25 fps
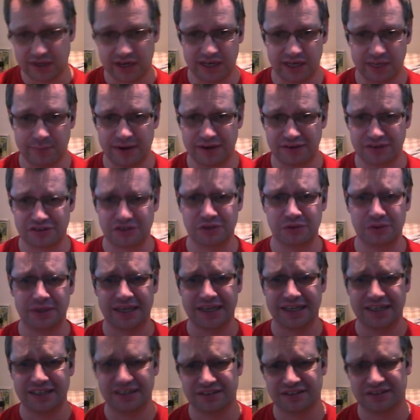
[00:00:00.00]
that in about 2
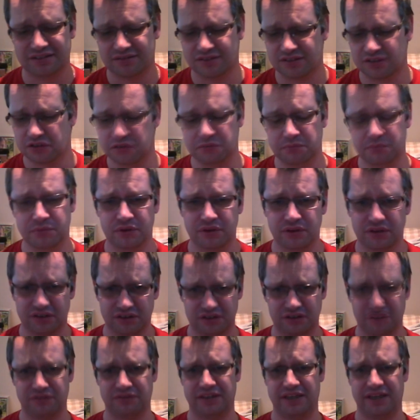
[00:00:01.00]
days. Couldn't put the
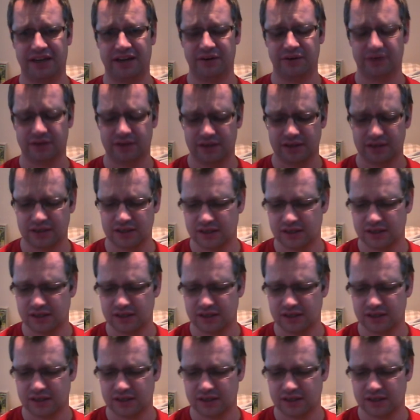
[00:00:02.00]
stuff down.